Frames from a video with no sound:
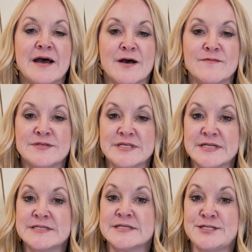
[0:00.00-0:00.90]
of
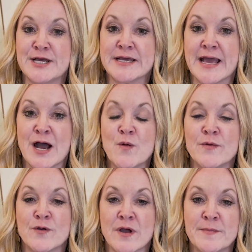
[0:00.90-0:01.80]
cities to check out when
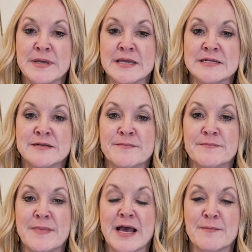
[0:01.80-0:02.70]
they're coming into
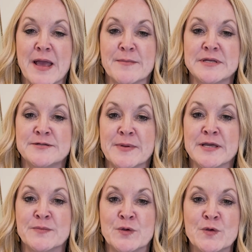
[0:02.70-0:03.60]
Alabama to make
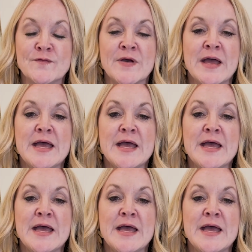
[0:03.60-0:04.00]
a move